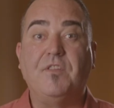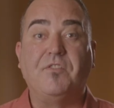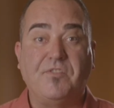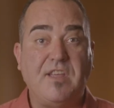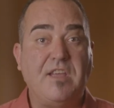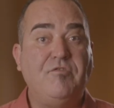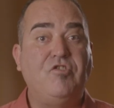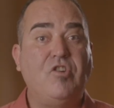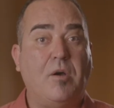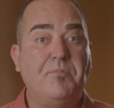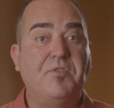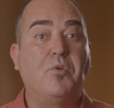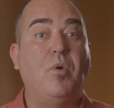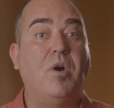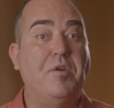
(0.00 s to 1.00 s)
The Steve
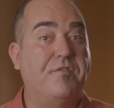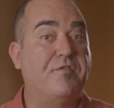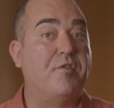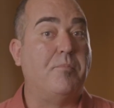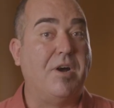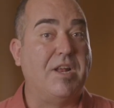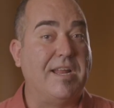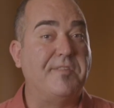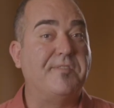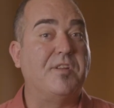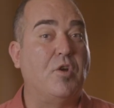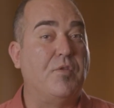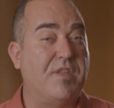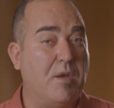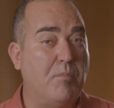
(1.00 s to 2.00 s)
Jobs quote from my lesson
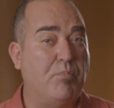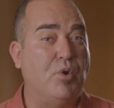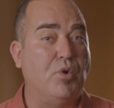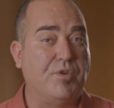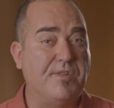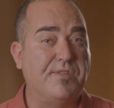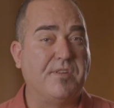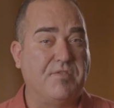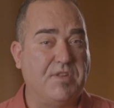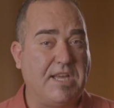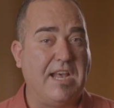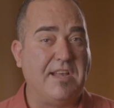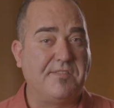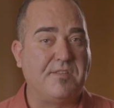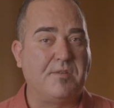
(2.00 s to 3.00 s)
on the importance of the
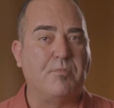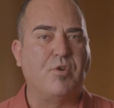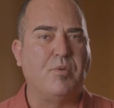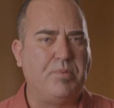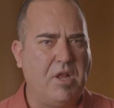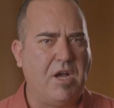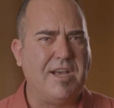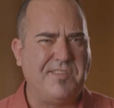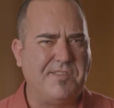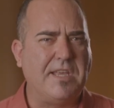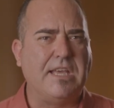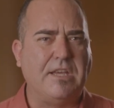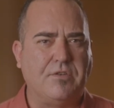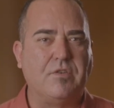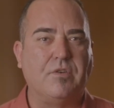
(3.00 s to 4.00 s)
customer applies
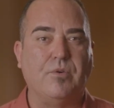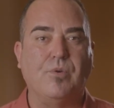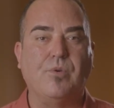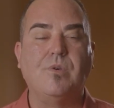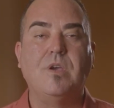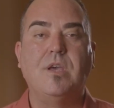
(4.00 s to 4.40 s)
here too.